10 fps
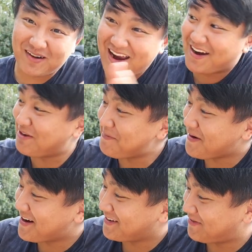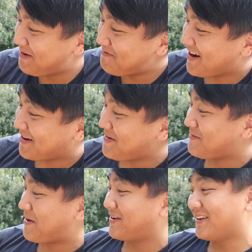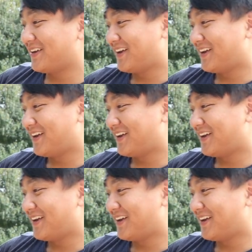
right here. Meep bear, come here, baby.